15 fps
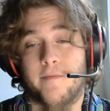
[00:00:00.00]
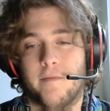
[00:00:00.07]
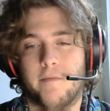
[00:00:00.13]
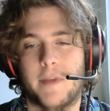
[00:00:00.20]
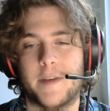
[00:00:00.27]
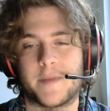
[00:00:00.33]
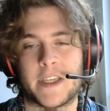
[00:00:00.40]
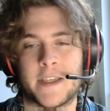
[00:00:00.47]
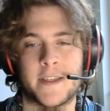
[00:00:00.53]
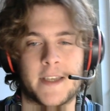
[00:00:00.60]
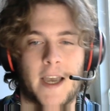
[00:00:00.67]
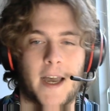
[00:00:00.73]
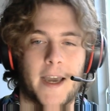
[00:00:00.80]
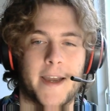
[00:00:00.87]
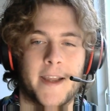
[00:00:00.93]
Memes
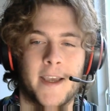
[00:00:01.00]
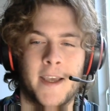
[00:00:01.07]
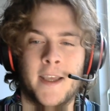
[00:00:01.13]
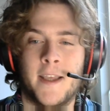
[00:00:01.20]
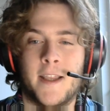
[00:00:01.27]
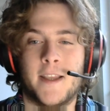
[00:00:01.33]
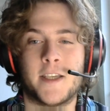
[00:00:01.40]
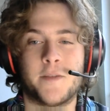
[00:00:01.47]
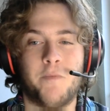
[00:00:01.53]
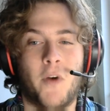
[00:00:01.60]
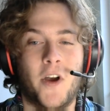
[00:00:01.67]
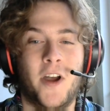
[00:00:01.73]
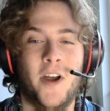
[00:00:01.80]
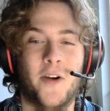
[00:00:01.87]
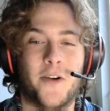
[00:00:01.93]
aside, this
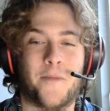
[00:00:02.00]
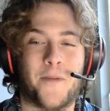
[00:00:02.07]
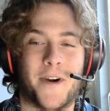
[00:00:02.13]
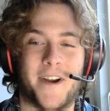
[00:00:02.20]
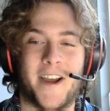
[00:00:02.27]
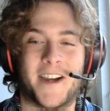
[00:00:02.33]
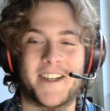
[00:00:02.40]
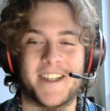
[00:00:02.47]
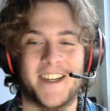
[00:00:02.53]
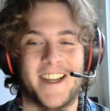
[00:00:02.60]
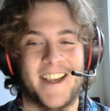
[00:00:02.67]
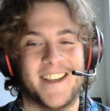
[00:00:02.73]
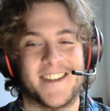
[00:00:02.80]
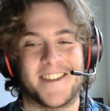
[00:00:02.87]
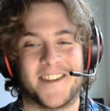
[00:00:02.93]
mode of production
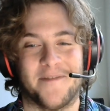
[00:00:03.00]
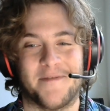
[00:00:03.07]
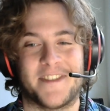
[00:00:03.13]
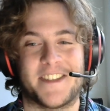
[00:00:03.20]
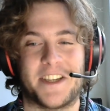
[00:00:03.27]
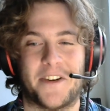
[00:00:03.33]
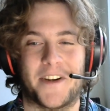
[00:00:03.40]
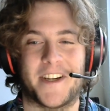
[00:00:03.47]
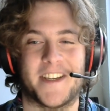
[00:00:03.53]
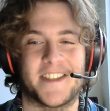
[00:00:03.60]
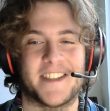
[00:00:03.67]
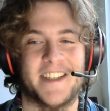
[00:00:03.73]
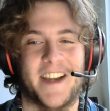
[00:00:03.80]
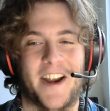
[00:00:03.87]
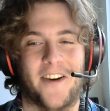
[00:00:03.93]
has some
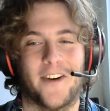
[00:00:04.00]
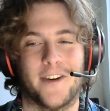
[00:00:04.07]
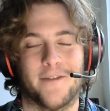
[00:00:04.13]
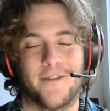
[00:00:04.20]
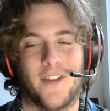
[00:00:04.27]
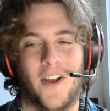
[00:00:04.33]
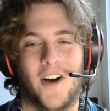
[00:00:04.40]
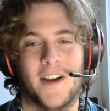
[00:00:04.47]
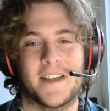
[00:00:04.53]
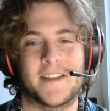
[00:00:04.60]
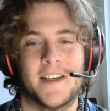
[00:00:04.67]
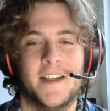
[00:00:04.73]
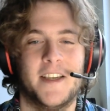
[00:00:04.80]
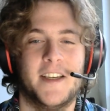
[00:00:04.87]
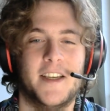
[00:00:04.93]
serious inherent flaws,
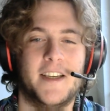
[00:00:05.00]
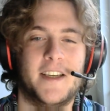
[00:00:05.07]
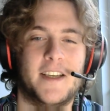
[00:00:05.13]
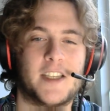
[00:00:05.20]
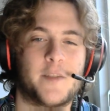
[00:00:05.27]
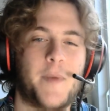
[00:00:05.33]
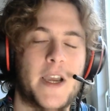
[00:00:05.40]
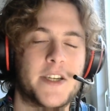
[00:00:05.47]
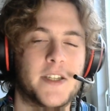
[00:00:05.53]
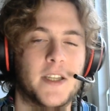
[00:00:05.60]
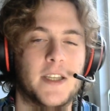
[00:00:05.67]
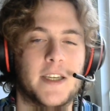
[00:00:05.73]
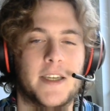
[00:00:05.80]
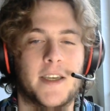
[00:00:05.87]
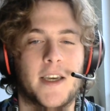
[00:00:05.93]

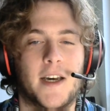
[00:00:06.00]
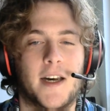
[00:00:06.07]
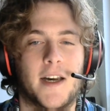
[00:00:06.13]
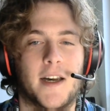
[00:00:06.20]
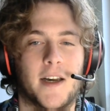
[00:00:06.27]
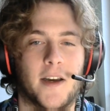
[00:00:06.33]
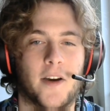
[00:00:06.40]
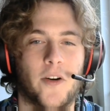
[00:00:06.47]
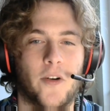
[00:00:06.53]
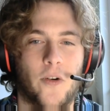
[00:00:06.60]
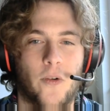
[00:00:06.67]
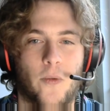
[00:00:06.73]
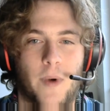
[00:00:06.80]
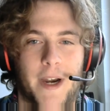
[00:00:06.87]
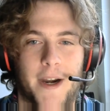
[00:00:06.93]
especially
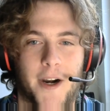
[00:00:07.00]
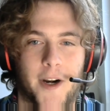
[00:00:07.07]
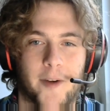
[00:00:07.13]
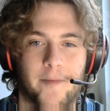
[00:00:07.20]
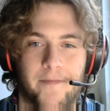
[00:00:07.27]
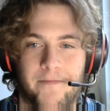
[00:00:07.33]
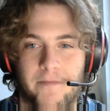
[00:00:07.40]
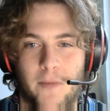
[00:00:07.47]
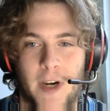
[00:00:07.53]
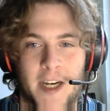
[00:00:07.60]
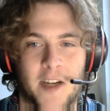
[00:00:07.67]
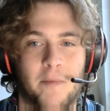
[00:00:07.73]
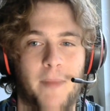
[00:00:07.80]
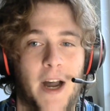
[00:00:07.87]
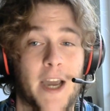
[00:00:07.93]
when
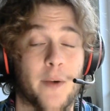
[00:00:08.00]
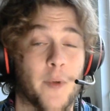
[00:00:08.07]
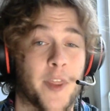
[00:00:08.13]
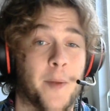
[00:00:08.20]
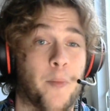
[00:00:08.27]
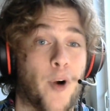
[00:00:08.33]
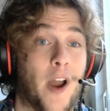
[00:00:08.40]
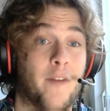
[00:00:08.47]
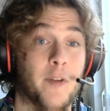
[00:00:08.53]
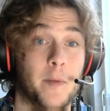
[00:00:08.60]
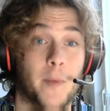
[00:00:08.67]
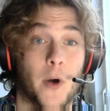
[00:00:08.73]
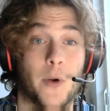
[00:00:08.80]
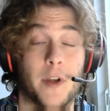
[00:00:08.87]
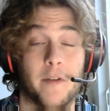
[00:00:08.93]
combined with the profit
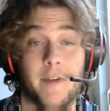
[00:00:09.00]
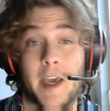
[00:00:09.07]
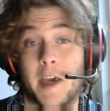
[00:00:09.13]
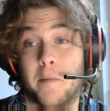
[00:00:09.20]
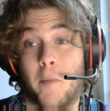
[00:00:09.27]
motive and